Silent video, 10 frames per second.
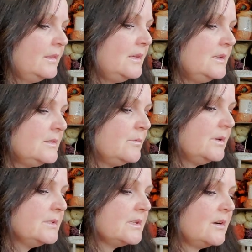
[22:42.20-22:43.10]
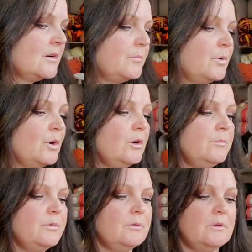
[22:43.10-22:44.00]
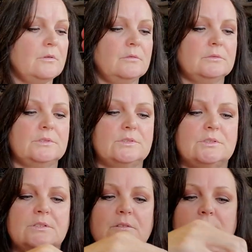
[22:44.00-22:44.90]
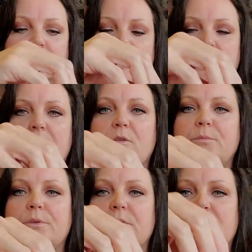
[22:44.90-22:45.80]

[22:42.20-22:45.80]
These ones are purple goldstone. I hope you